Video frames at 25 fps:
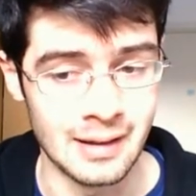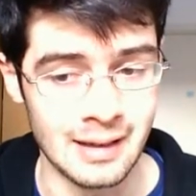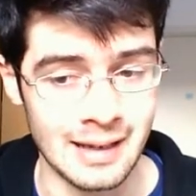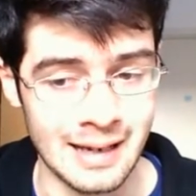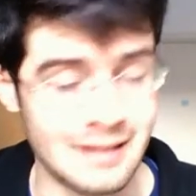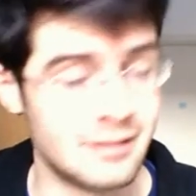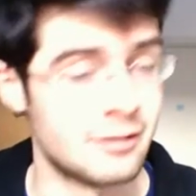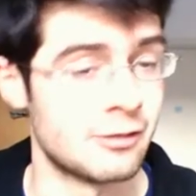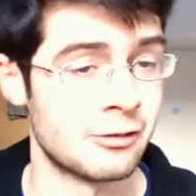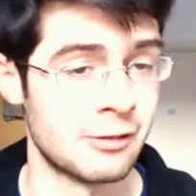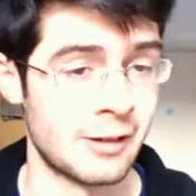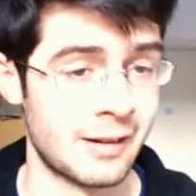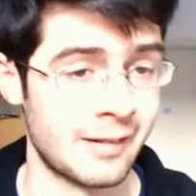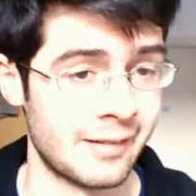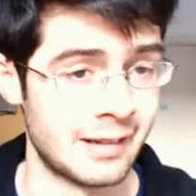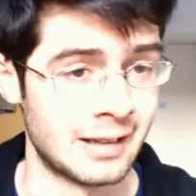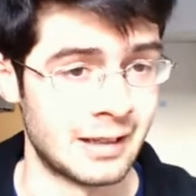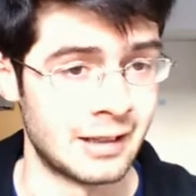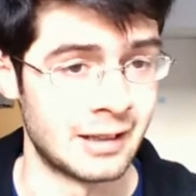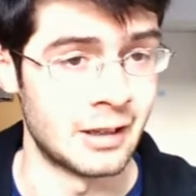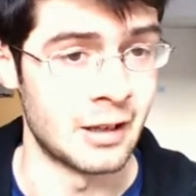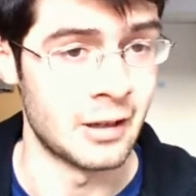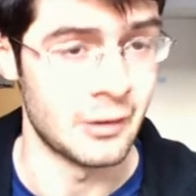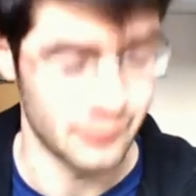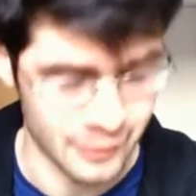
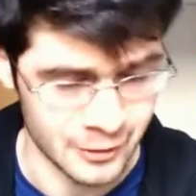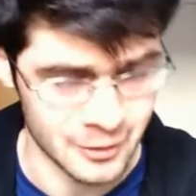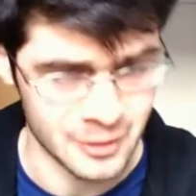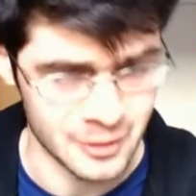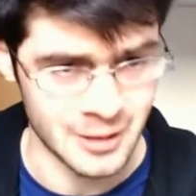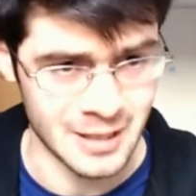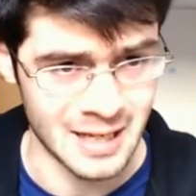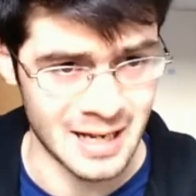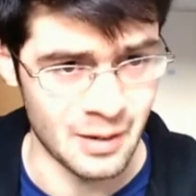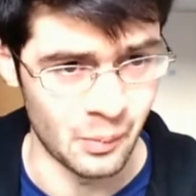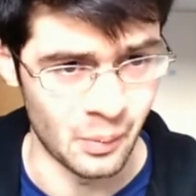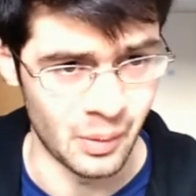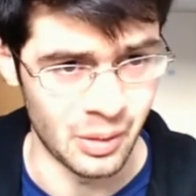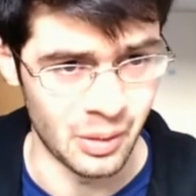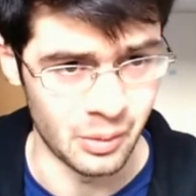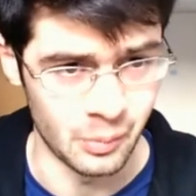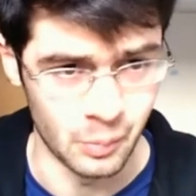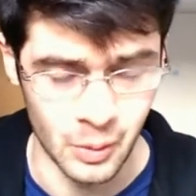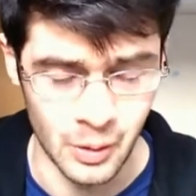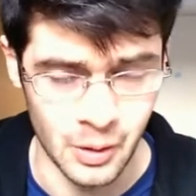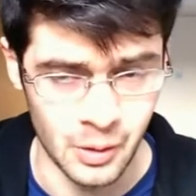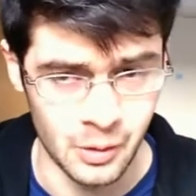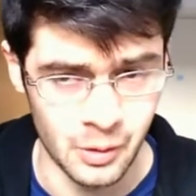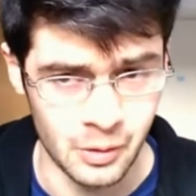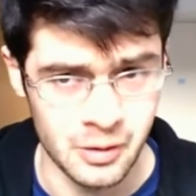interesting enough to share with the
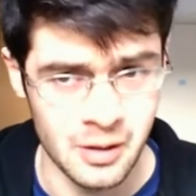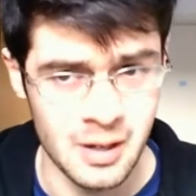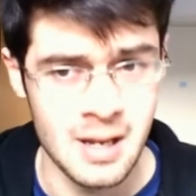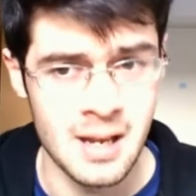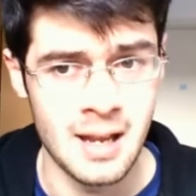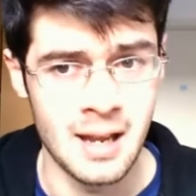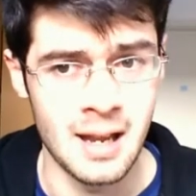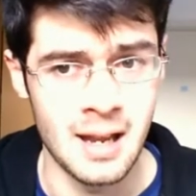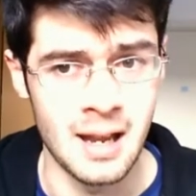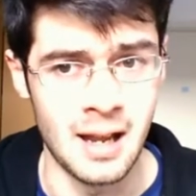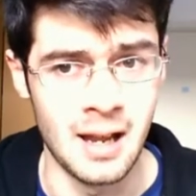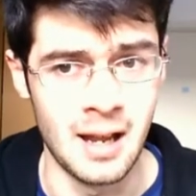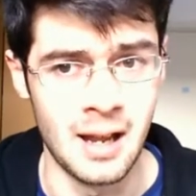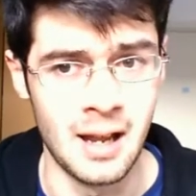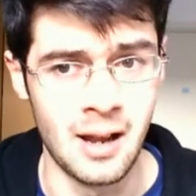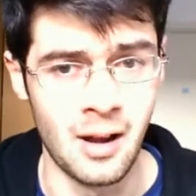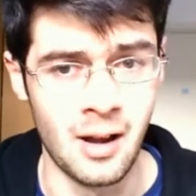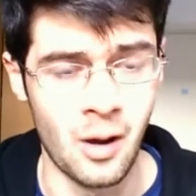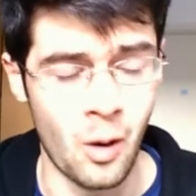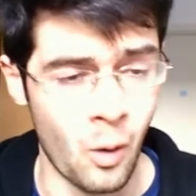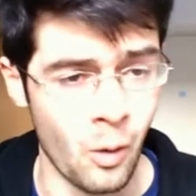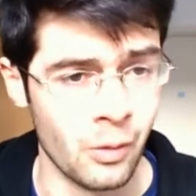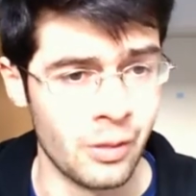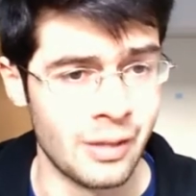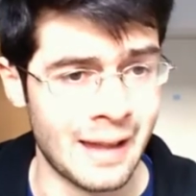world,
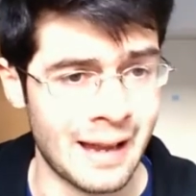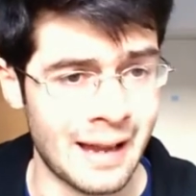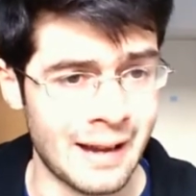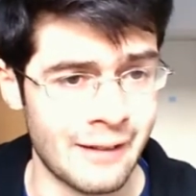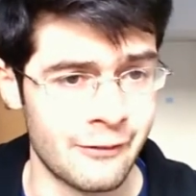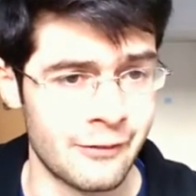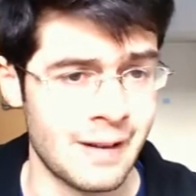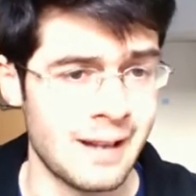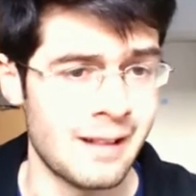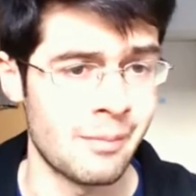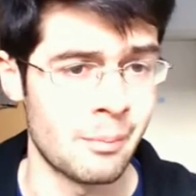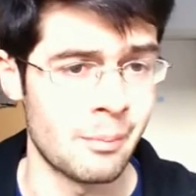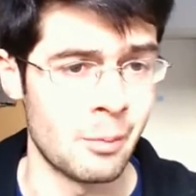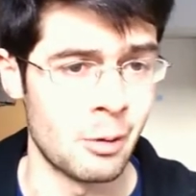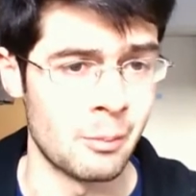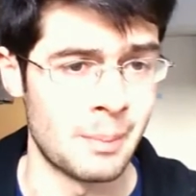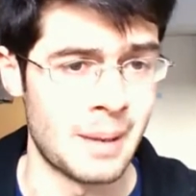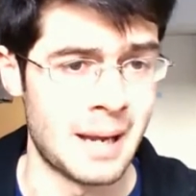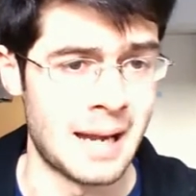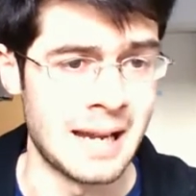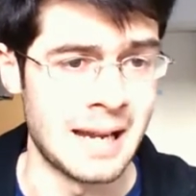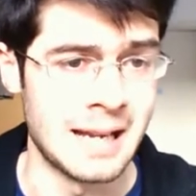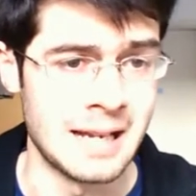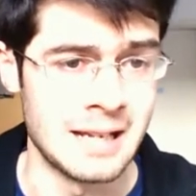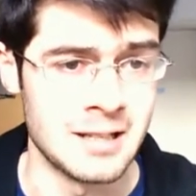on that Facebook
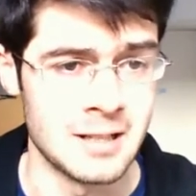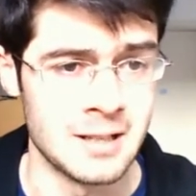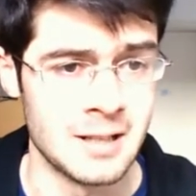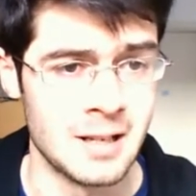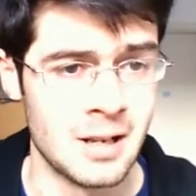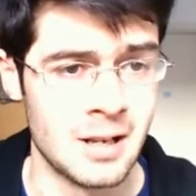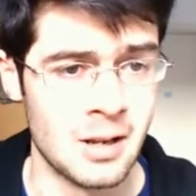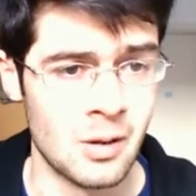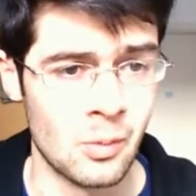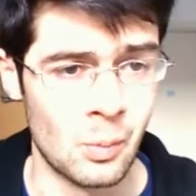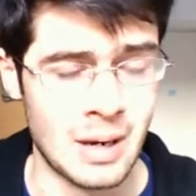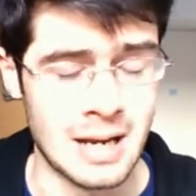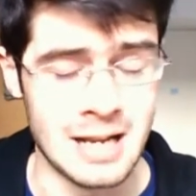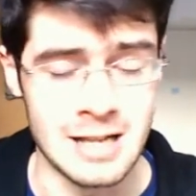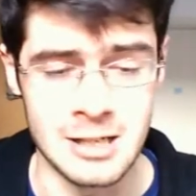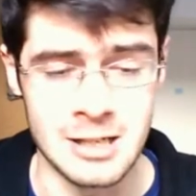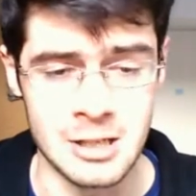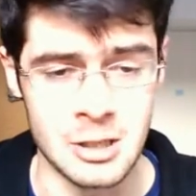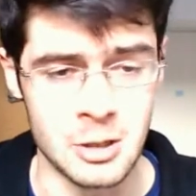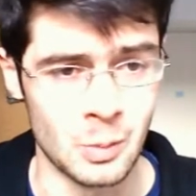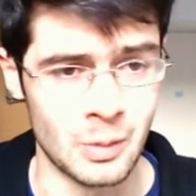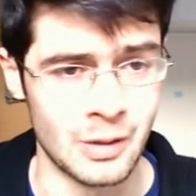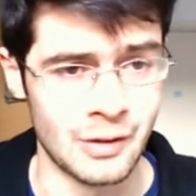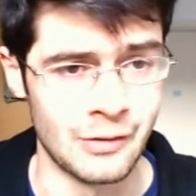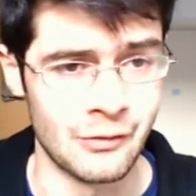page,
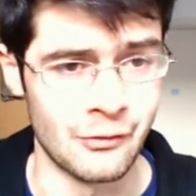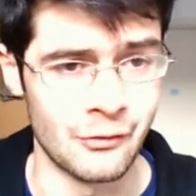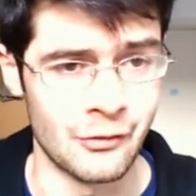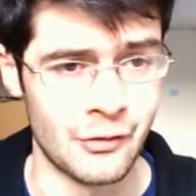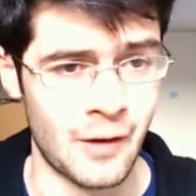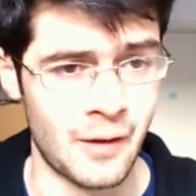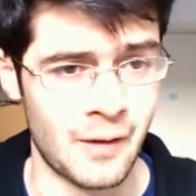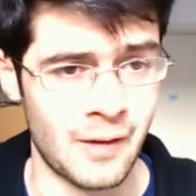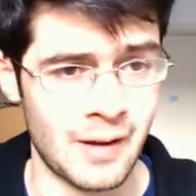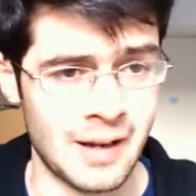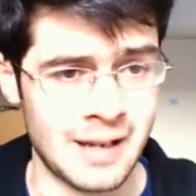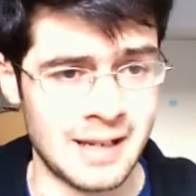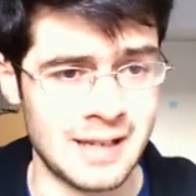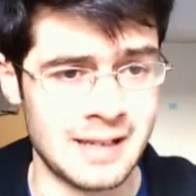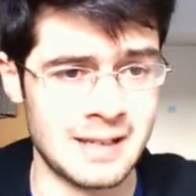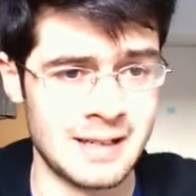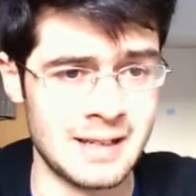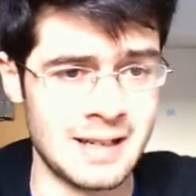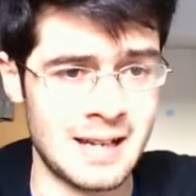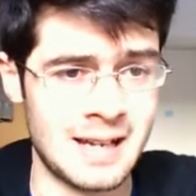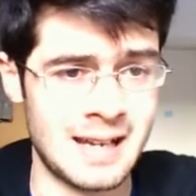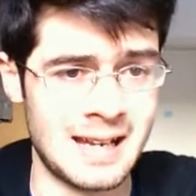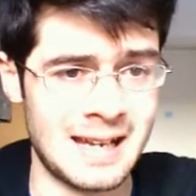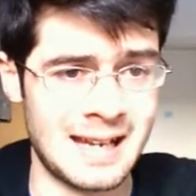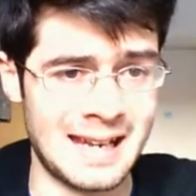which you can find
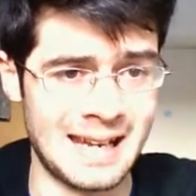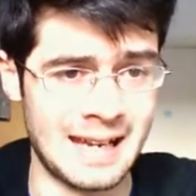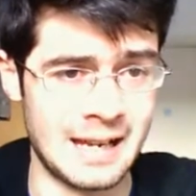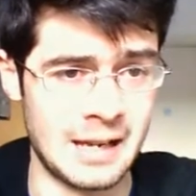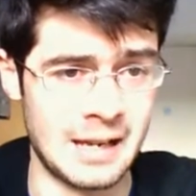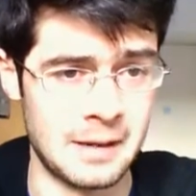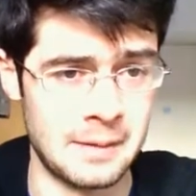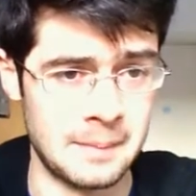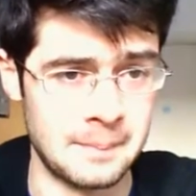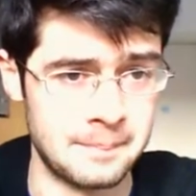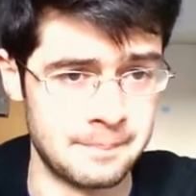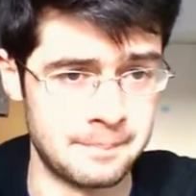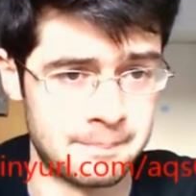here.